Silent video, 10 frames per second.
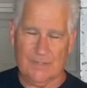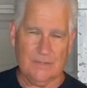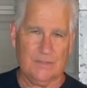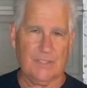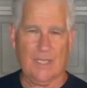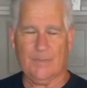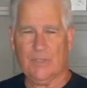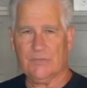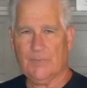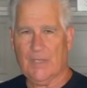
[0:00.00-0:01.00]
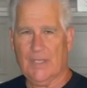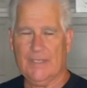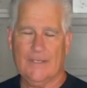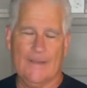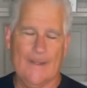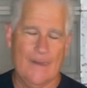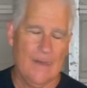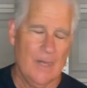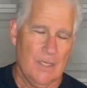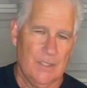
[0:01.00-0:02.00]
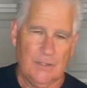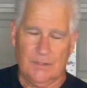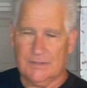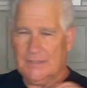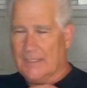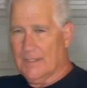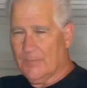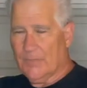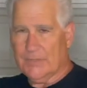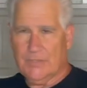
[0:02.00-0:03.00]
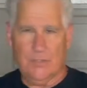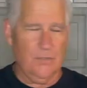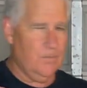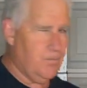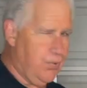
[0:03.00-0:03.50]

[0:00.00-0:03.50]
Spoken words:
Jab goes by. You can set it up with a 2.